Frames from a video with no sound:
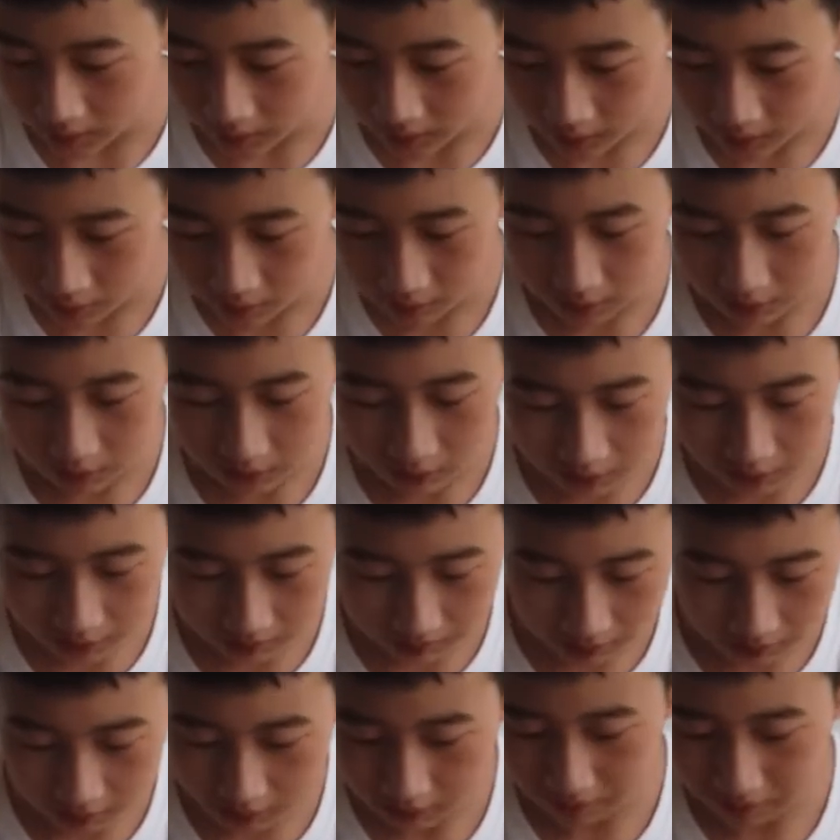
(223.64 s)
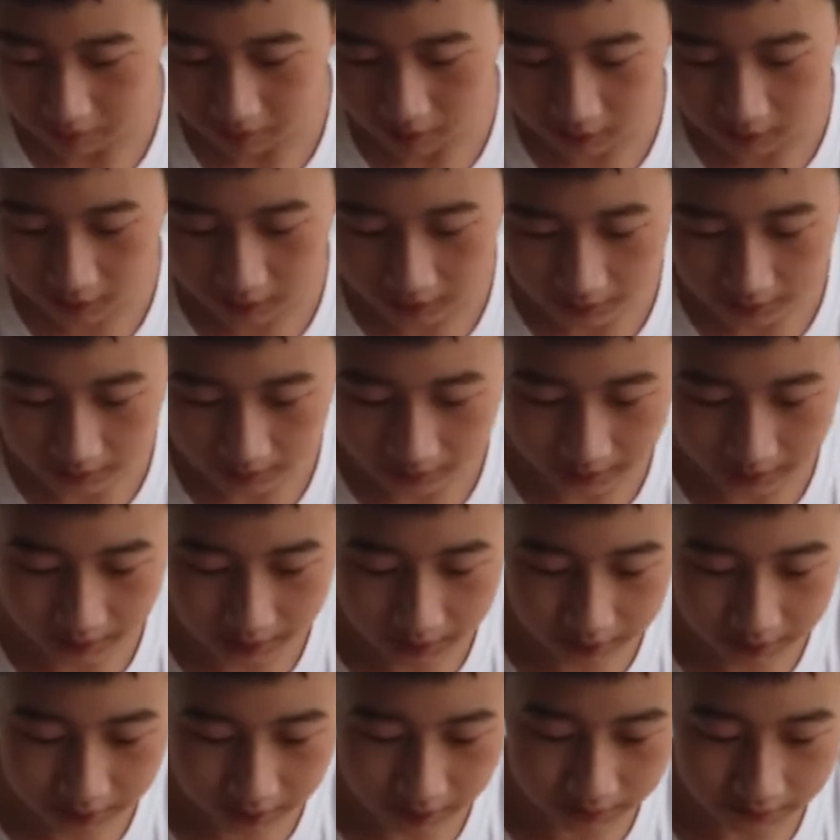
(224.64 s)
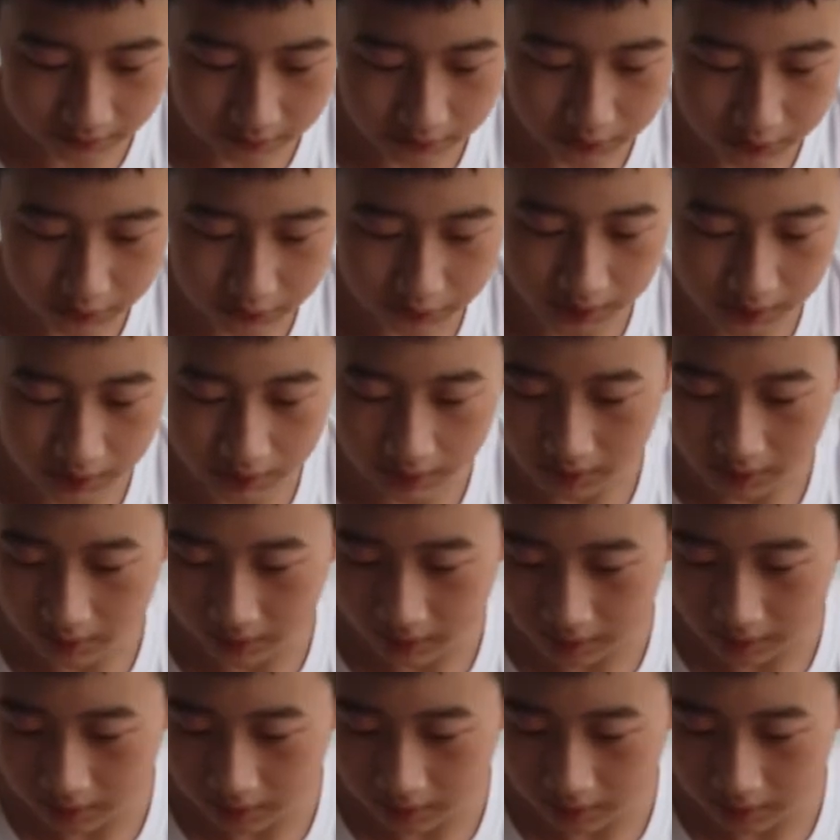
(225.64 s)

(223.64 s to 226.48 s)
This step is pretty delicate. You have to do it